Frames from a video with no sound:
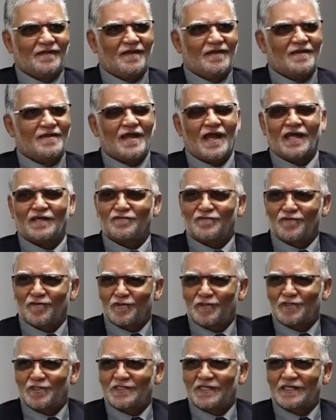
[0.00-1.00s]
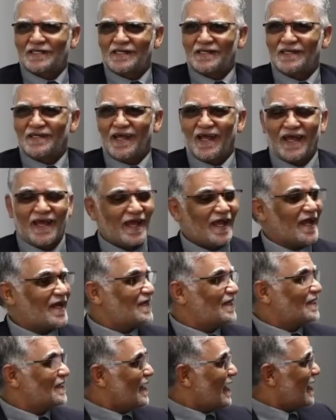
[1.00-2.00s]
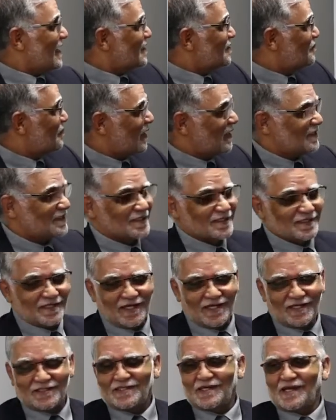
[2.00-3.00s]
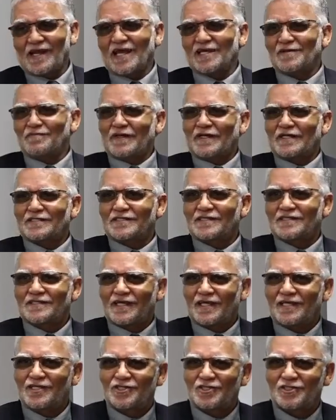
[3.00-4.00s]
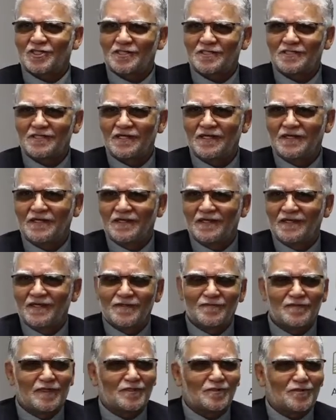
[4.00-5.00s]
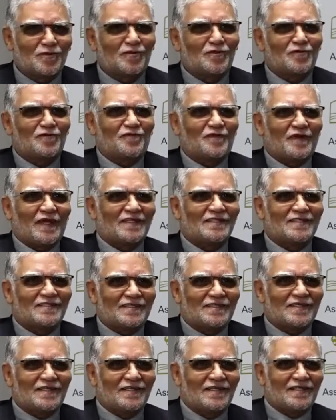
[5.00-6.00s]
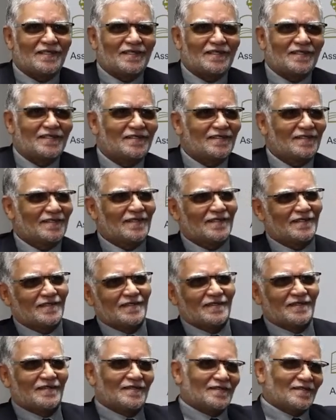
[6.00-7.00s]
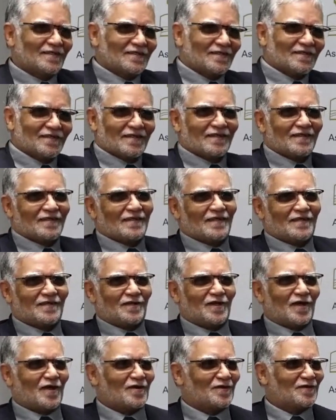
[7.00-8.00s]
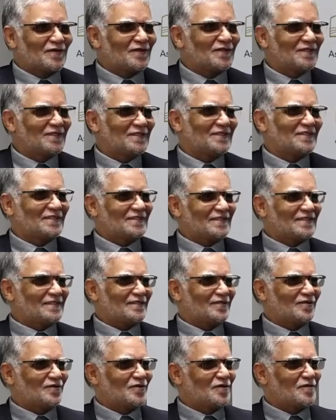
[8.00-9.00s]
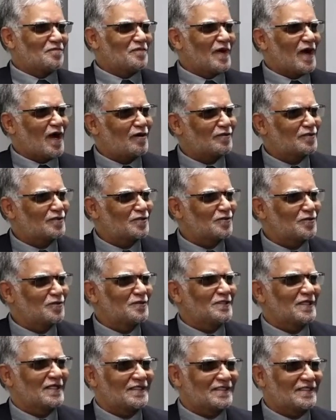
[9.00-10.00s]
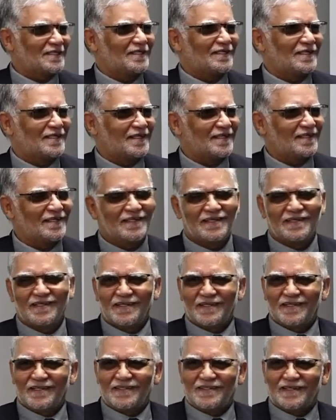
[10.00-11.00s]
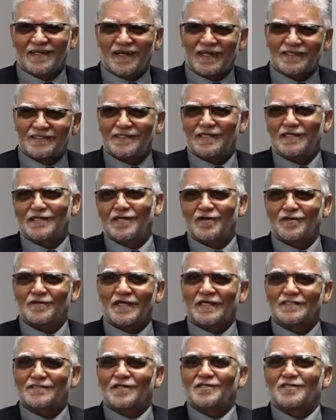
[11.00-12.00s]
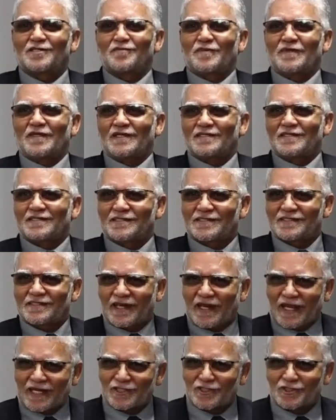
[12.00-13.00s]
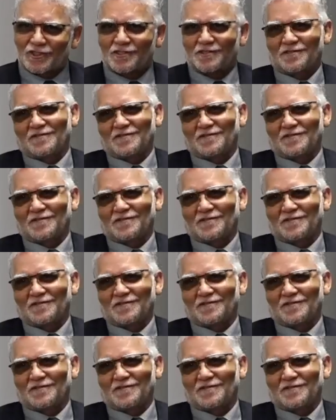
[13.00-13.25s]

Unfortunately, I had a nice slide presentation with all fancy, you know, your power tunes, etc. And I said, no, that's going to be a distraction.